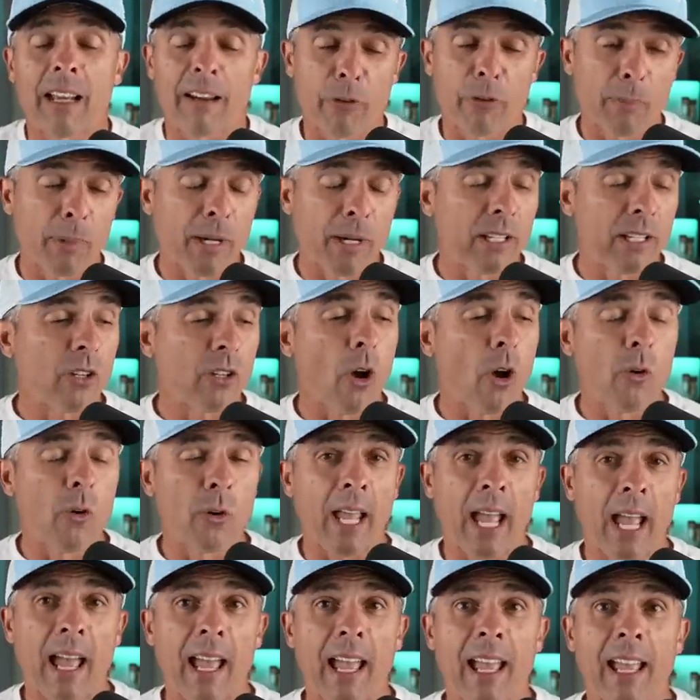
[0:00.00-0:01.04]
Everybody's
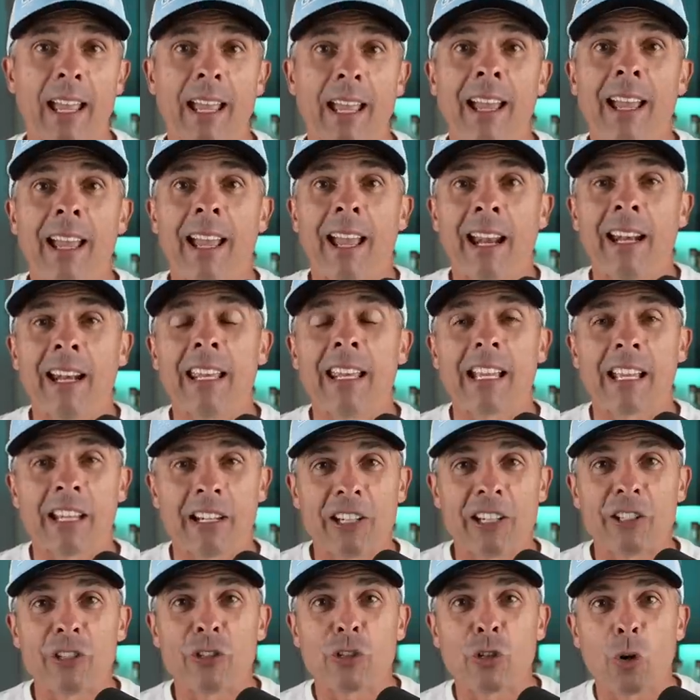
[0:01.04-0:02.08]
okay, and he
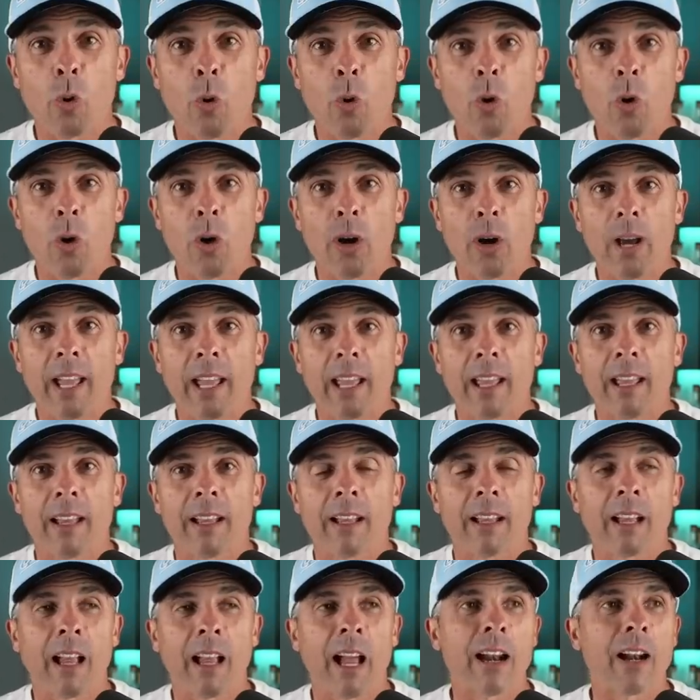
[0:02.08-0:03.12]
can enjoy,
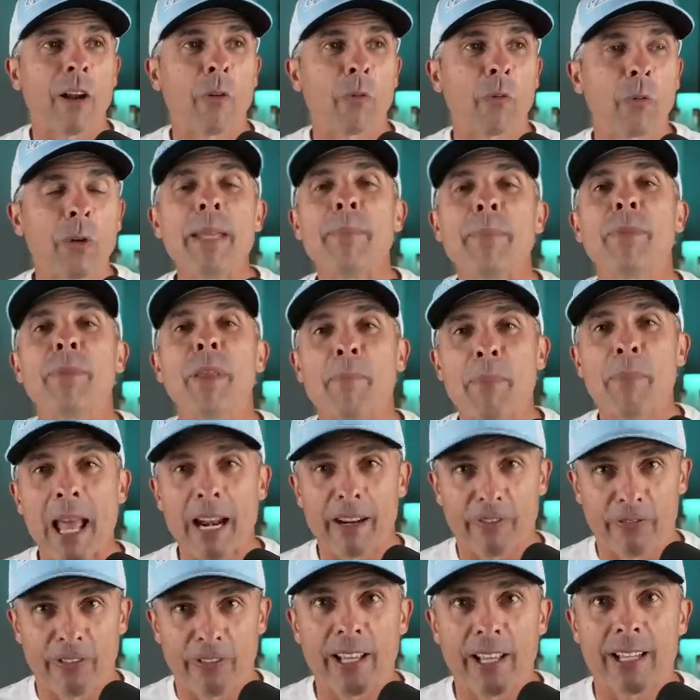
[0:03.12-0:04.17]
kind of reap the
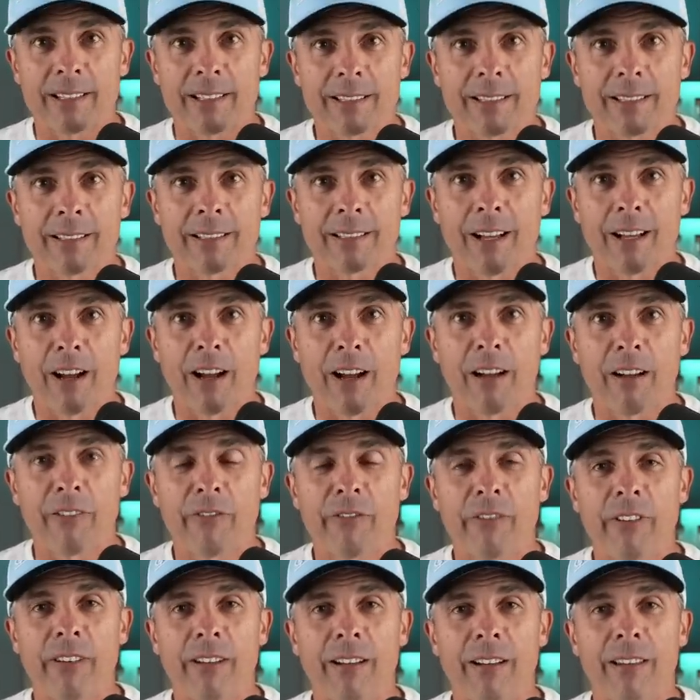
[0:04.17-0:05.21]
benefits
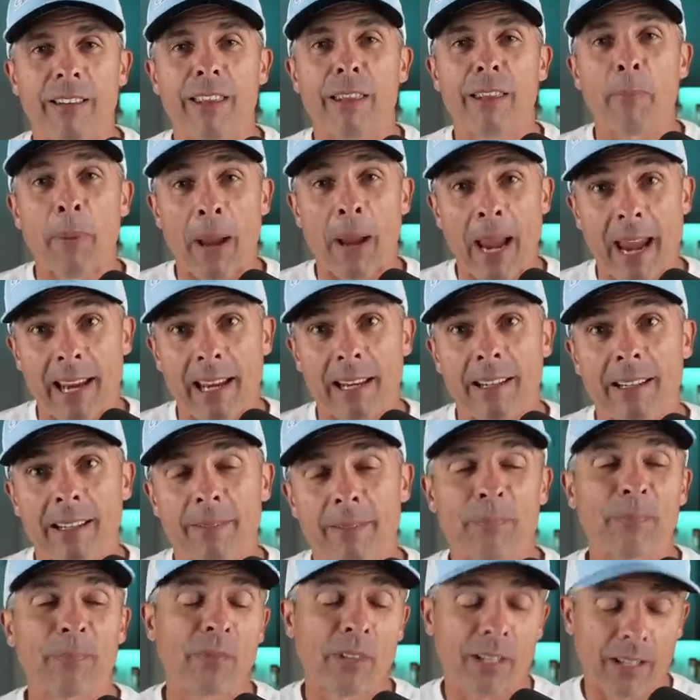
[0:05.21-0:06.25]
of the pain,
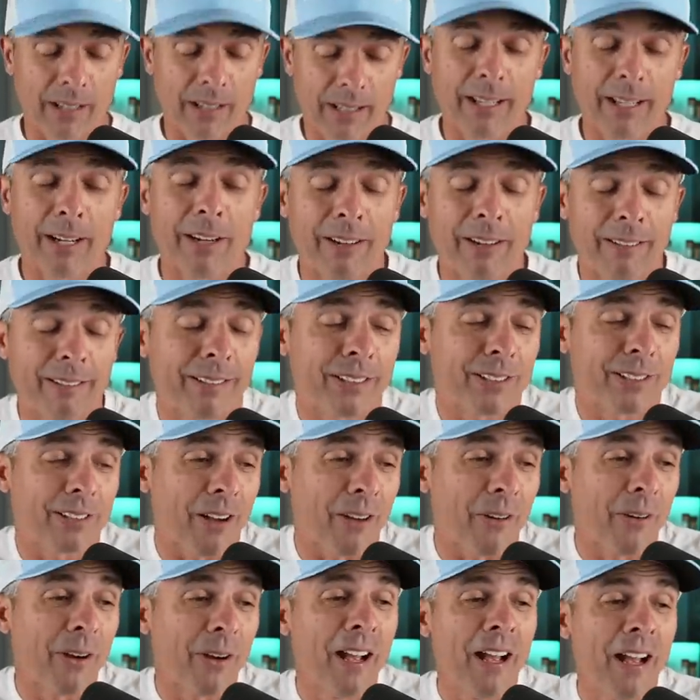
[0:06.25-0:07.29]
you know.
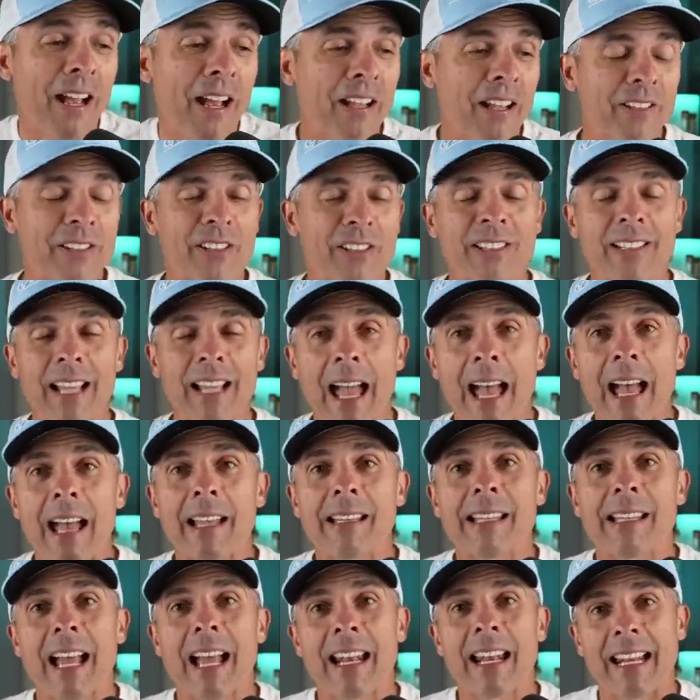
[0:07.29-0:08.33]
So
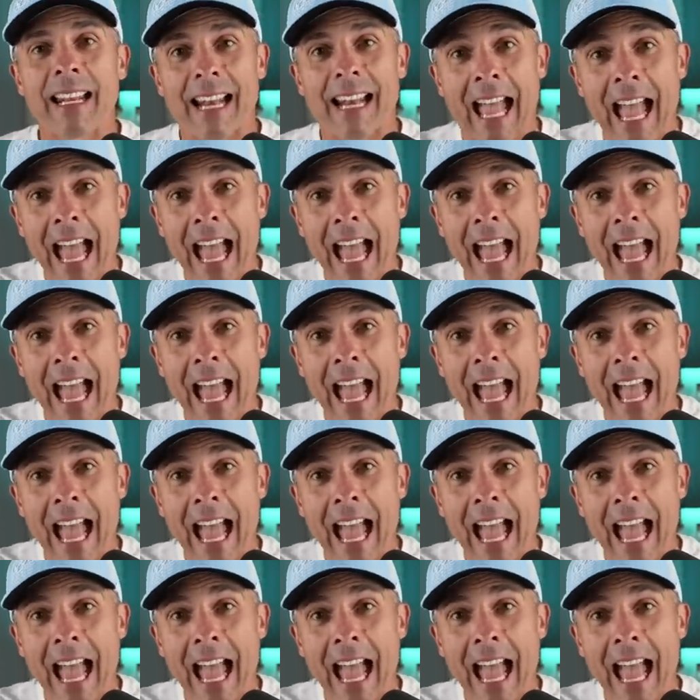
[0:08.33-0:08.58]
sad that it